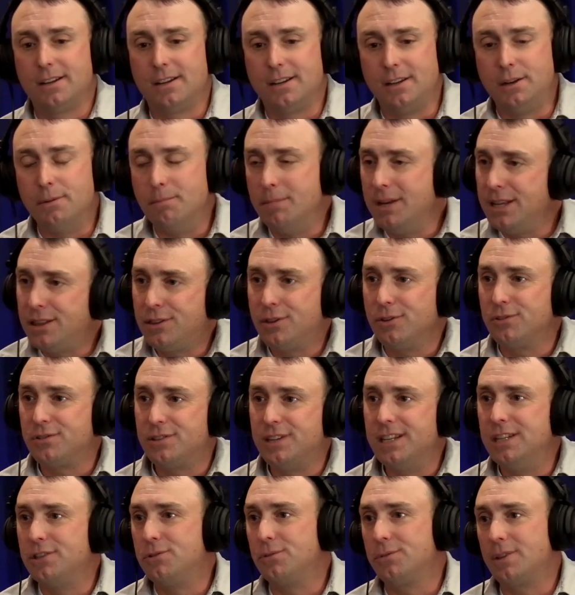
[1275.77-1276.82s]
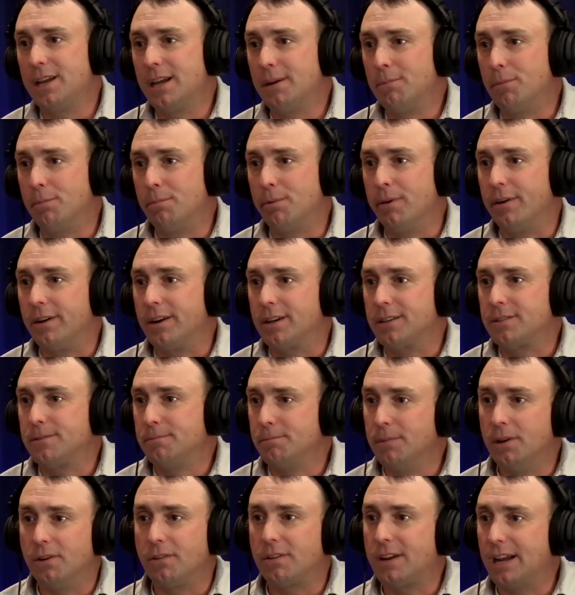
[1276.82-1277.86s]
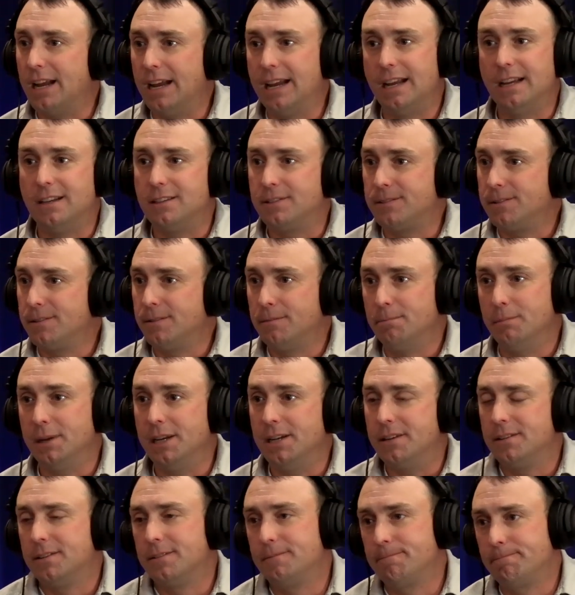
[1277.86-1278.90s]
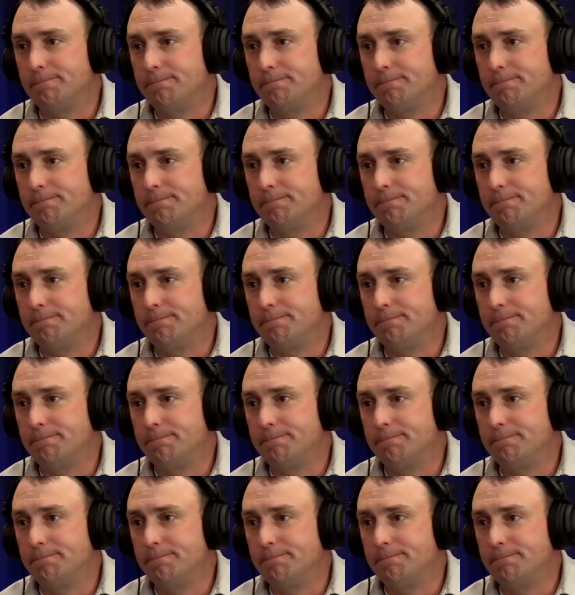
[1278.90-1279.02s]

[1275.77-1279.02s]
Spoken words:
You meet those needs with animal products: milk, eggs, meat.